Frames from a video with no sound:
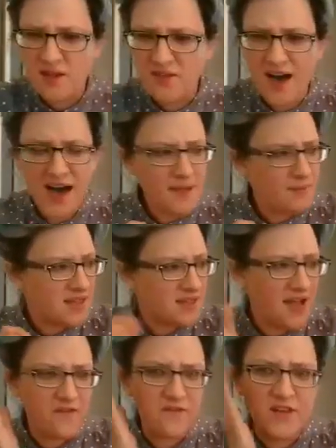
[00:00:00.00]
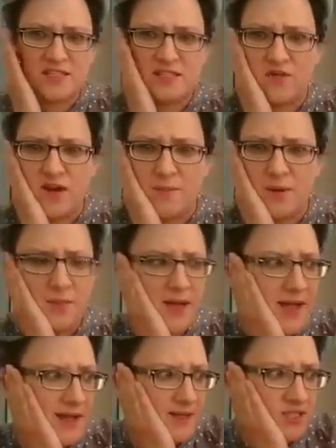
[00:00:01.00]
If I make that face, if I put my
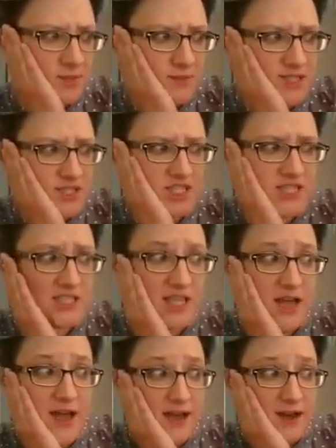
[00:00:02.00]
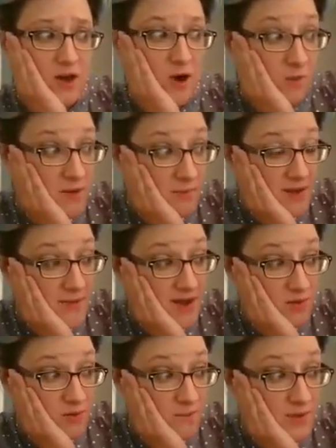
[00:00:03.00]
hands on my cheeks and I open my
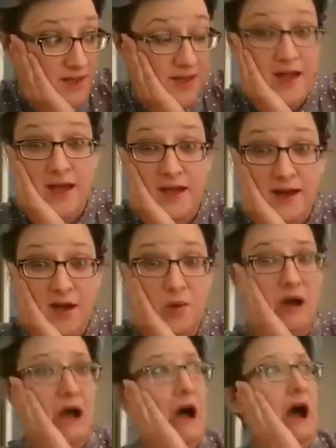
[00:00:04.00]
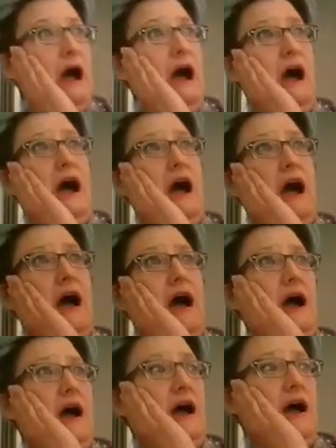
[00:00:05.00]
mouth real big and I go,
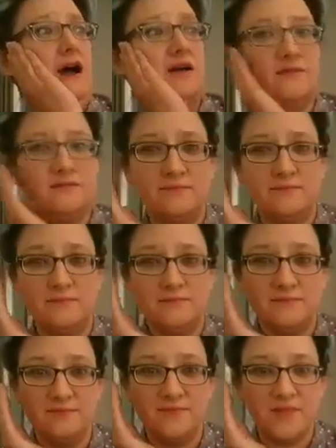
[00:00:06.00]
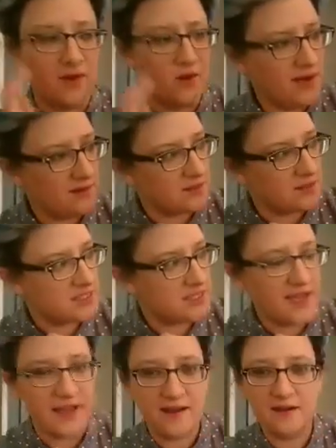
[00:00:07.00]
ah, oh, I look
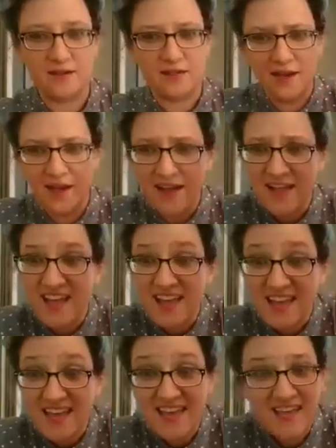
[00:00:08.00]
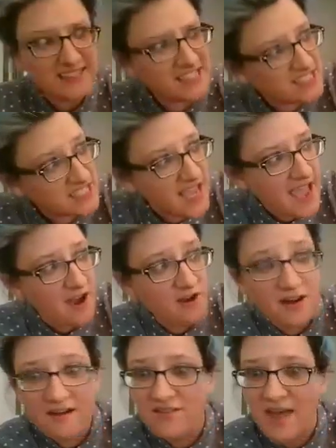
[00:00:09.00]
scared. He's scared
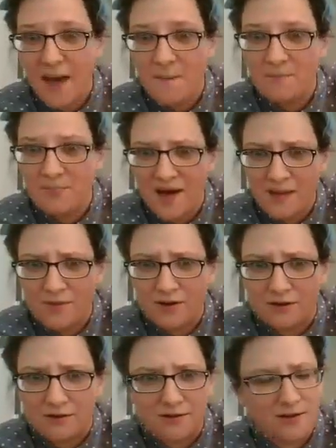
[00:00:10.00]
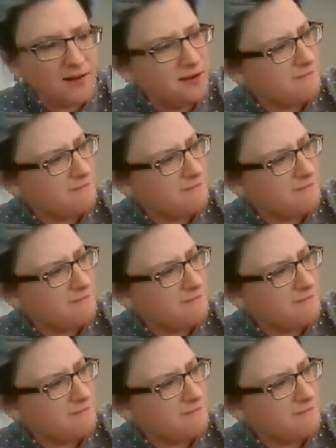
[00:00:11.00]
of that bubble.